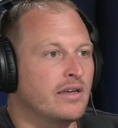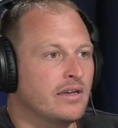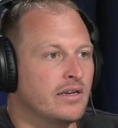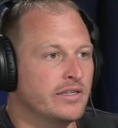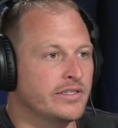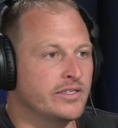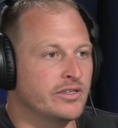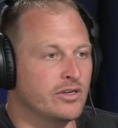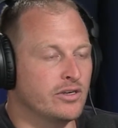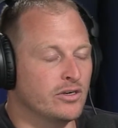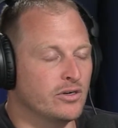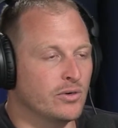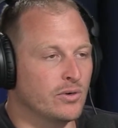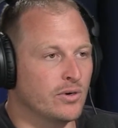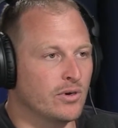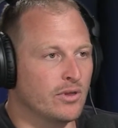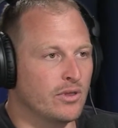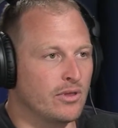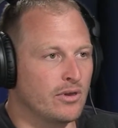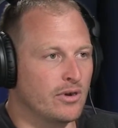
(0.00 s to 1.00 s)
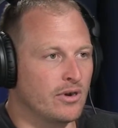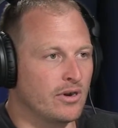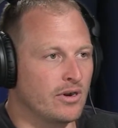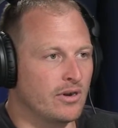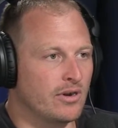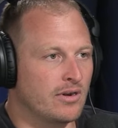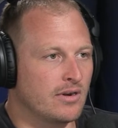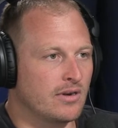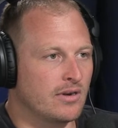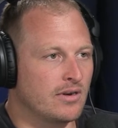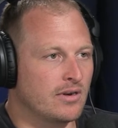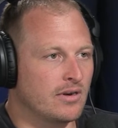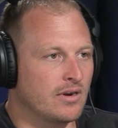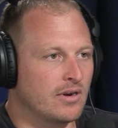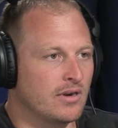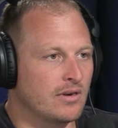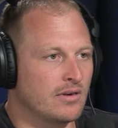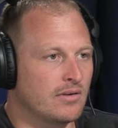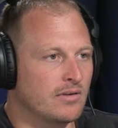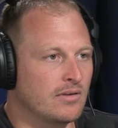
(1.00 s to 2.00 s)
it's the northern
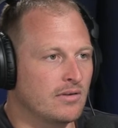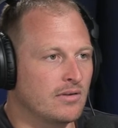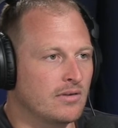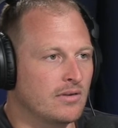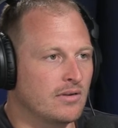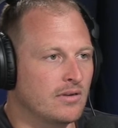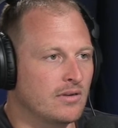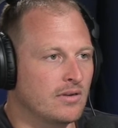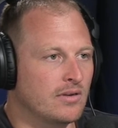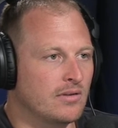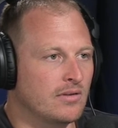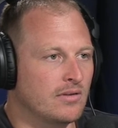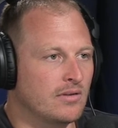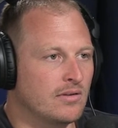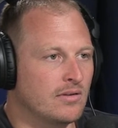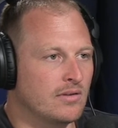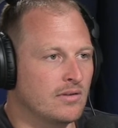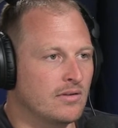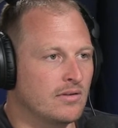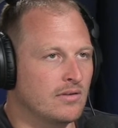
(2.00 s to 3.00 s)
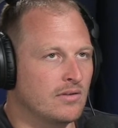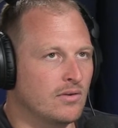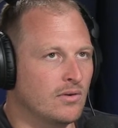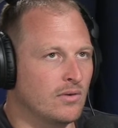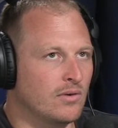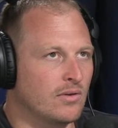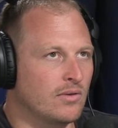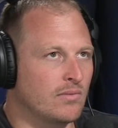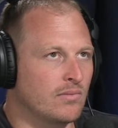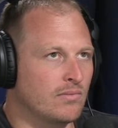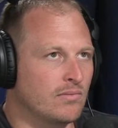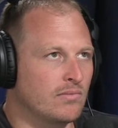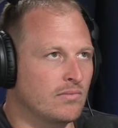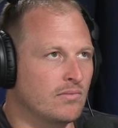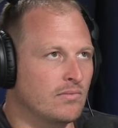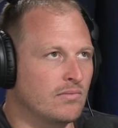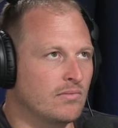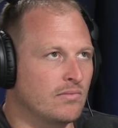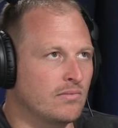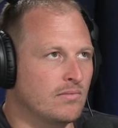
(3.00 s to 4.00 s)
western
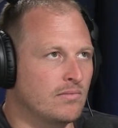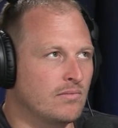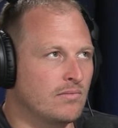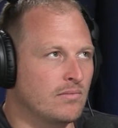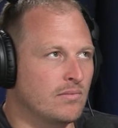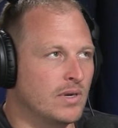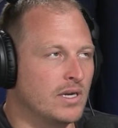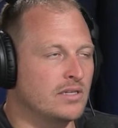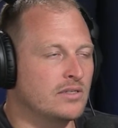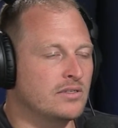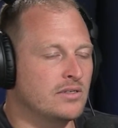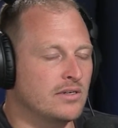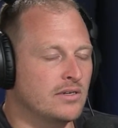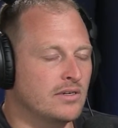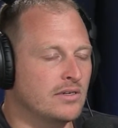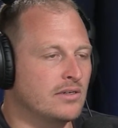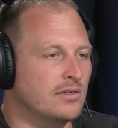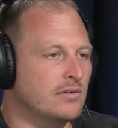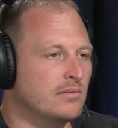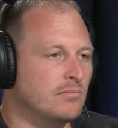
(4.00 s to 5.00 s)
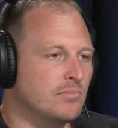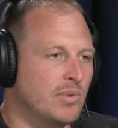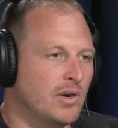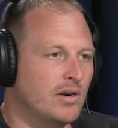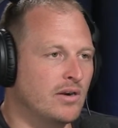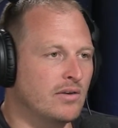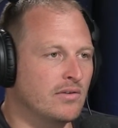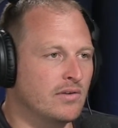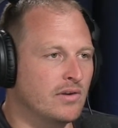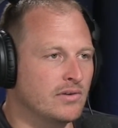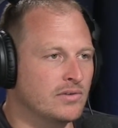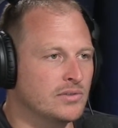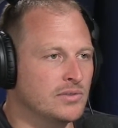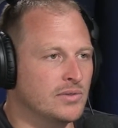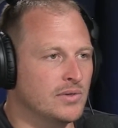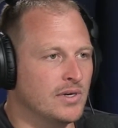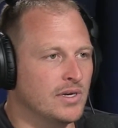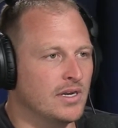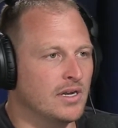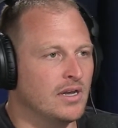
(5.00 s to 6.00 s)
northwestern part of Costa
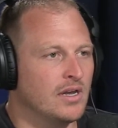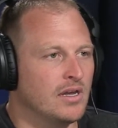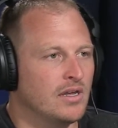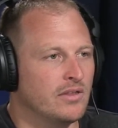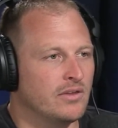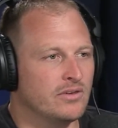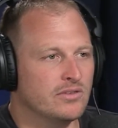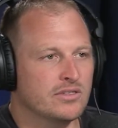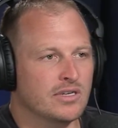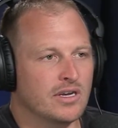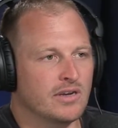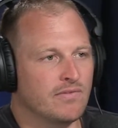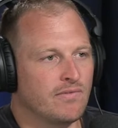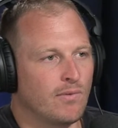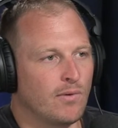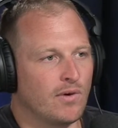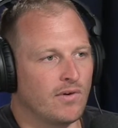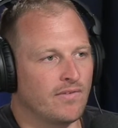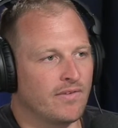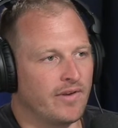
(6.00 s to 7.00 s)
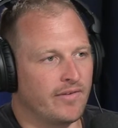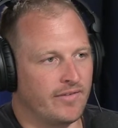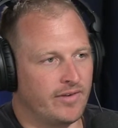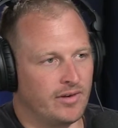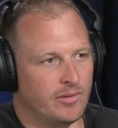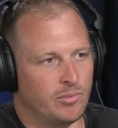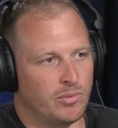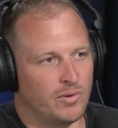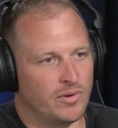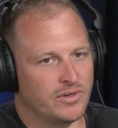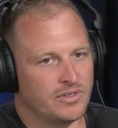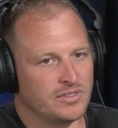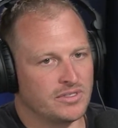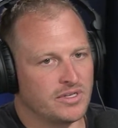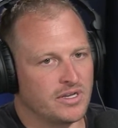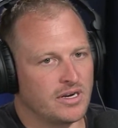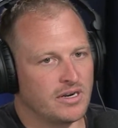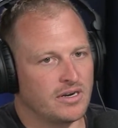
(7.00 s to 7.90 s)
Rica. Yeah. There's like four or five airports there.